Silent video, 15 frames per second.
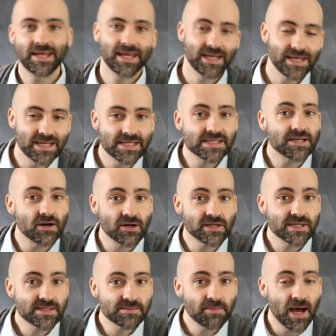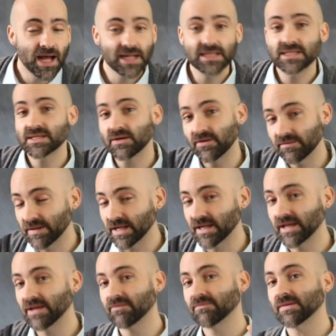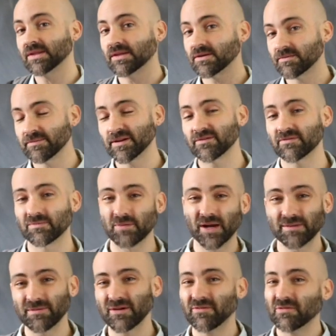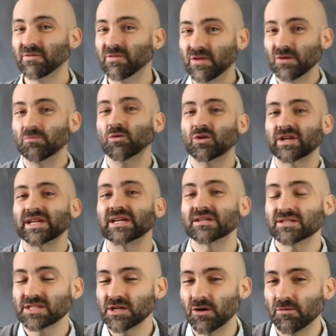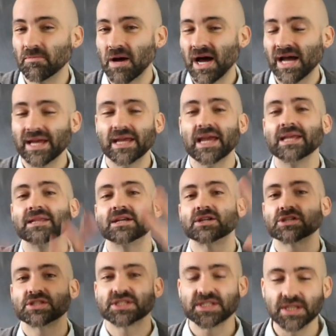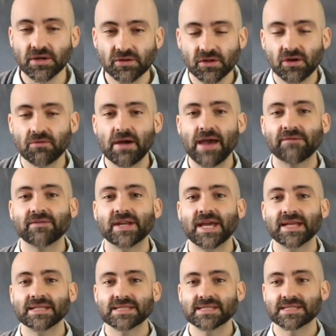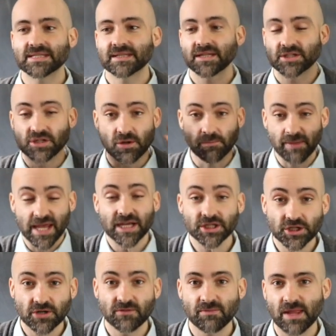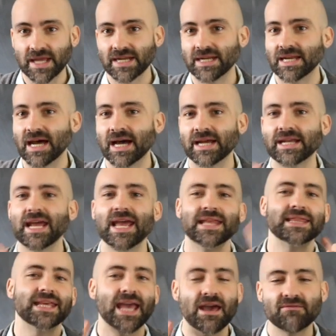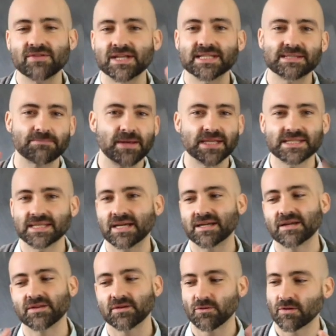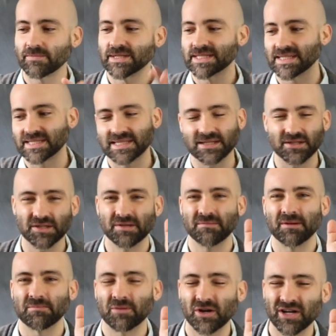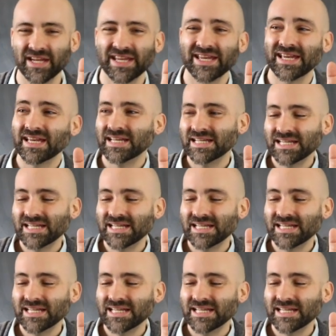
It is hard to spot, so I'm going to give them a little bit of a break. But if a few more years go by and there's still no evidence, there's no picture of Planet Nine, and the evidence based on other orbits is still a little bit murky,